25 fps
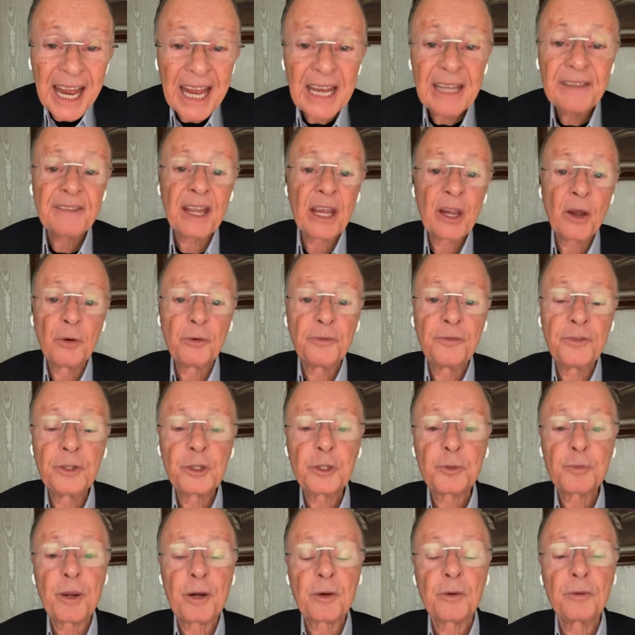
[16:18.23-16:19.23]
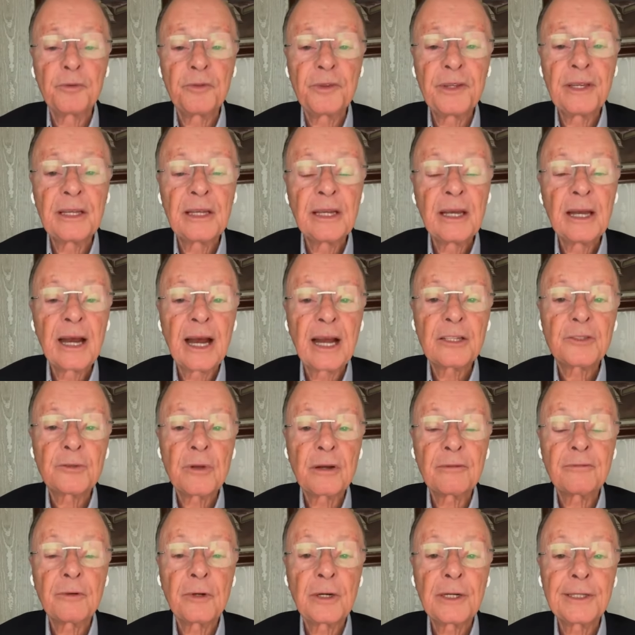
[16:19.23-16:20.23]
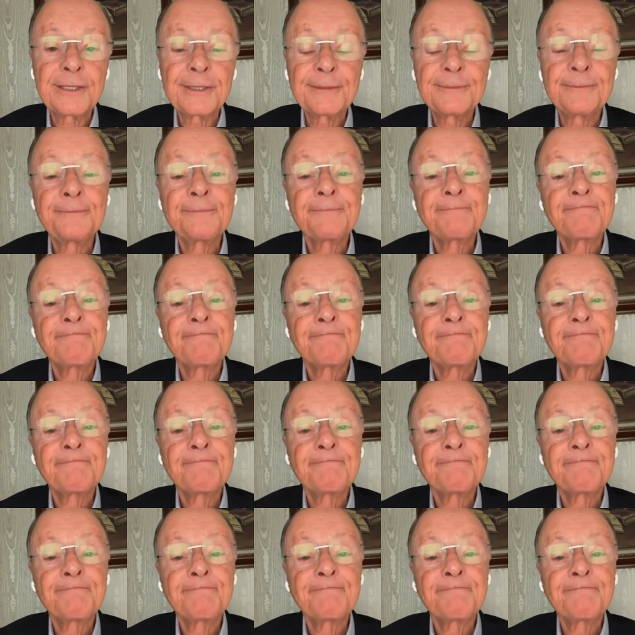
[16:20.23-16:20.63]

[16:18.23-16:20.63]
But who has ears to hear his voice?